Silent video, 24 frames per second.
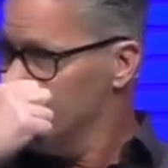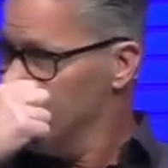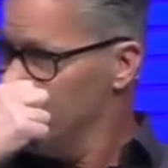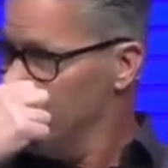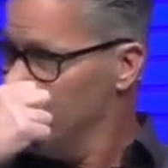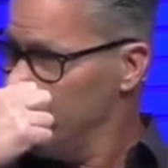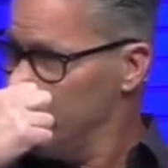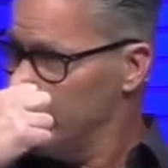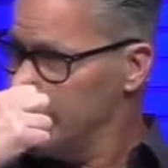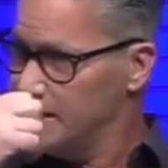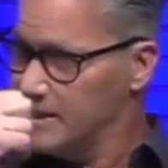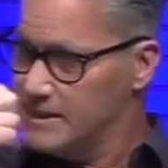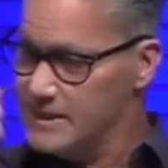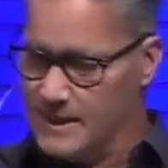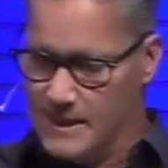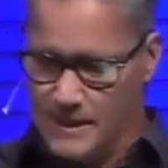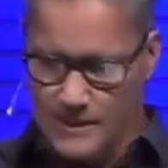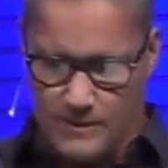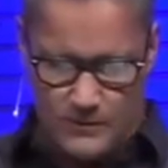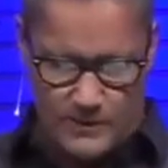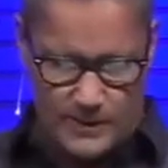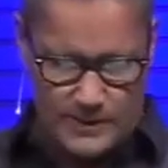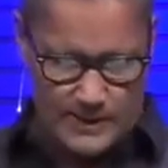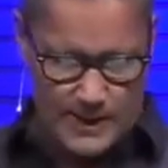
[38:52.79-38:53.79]
We've already
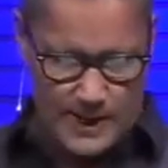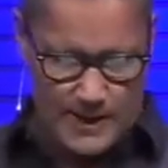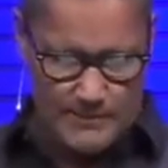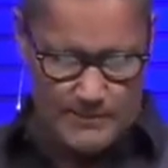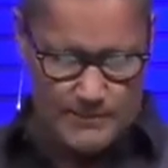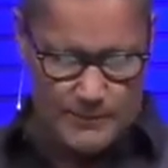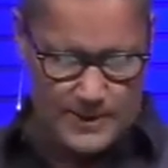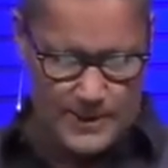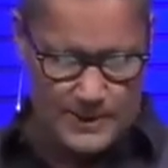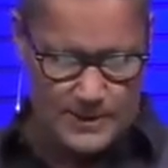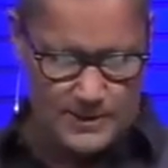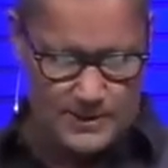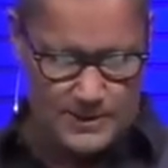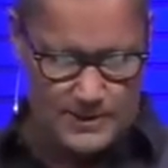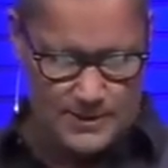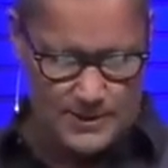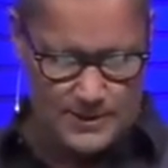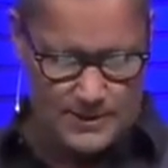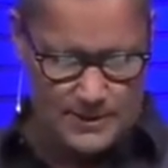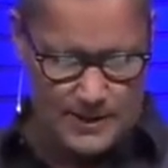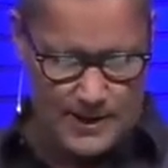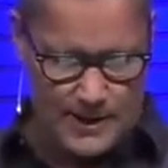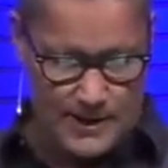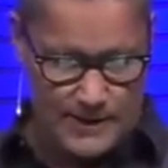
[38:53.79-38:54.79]
seen what that brings in
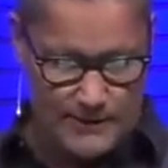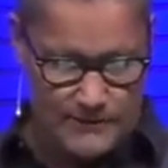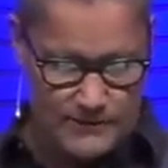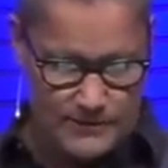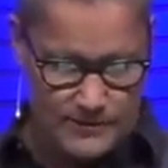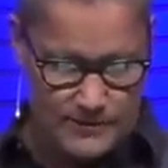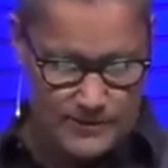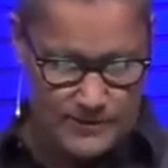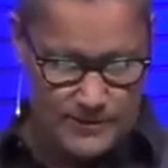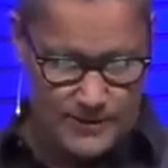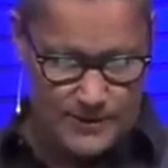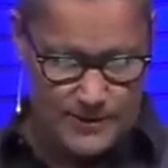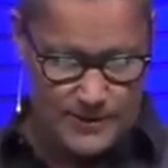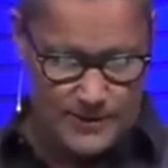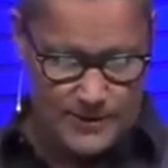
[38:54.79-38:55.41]
our lives.